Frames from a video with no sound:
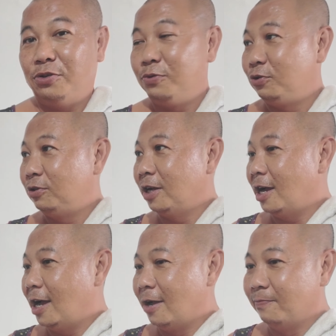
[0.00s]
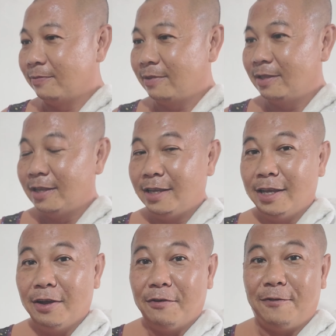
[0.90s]
to um,
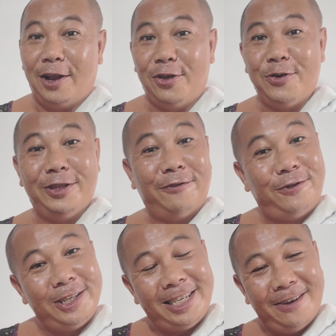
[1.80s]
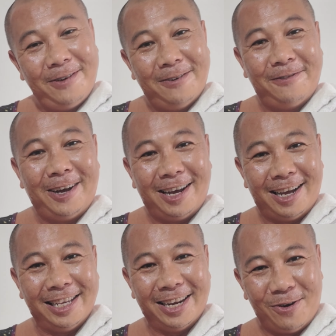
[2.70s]
follow in the footstep of
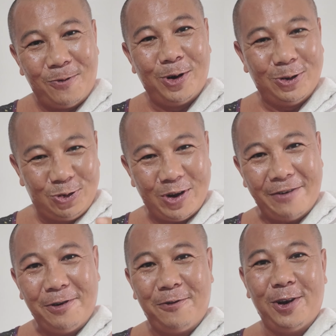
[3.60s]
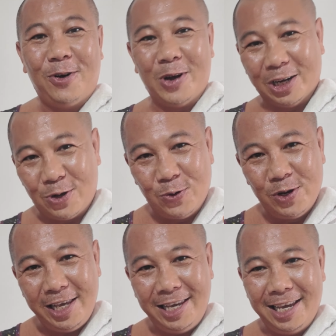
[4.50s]
uh, you know World Travel Flow and
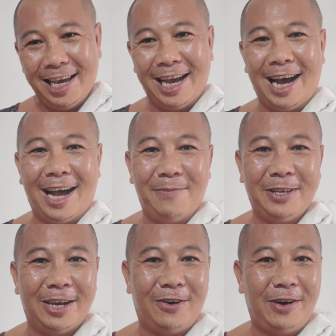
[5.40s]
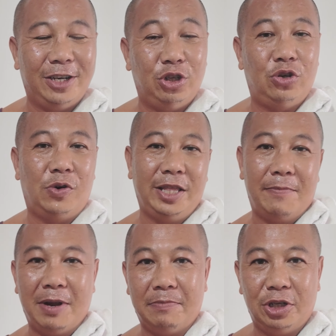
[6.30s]
Cooley, um, you know, and join
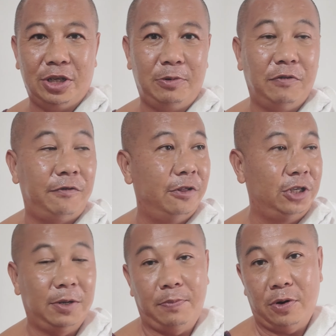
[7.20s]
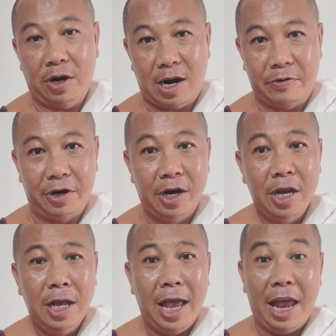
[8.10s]
the membership to further support our
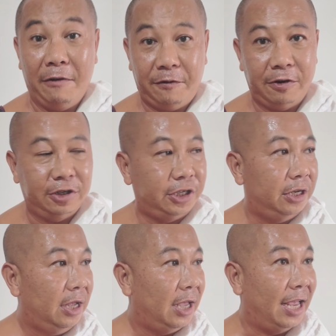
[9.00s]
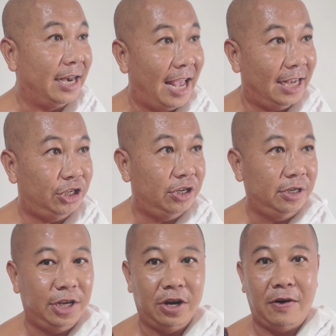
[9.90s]
efforts and
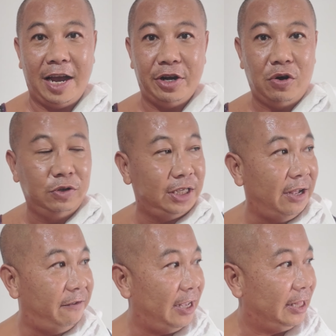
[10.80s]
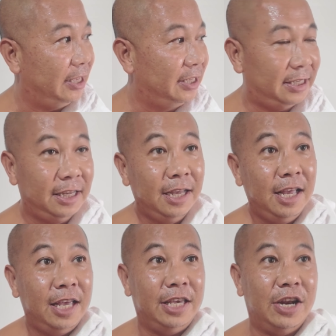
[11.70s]
action. You know, I know stuff like this,
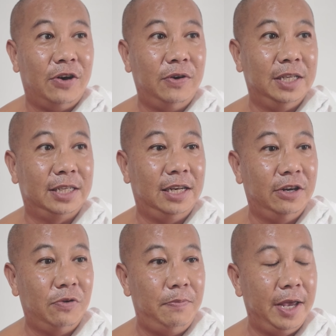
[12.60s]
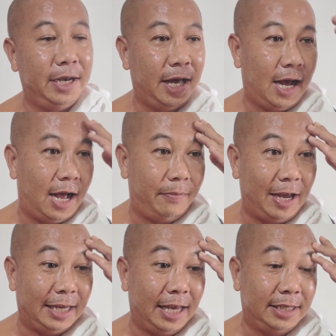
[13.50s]
you know, it's a little bit, um,
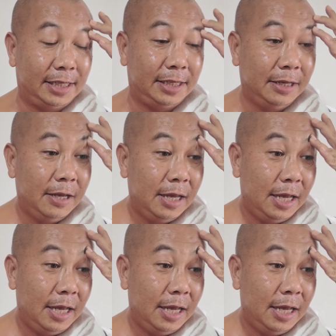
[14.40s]
I guess,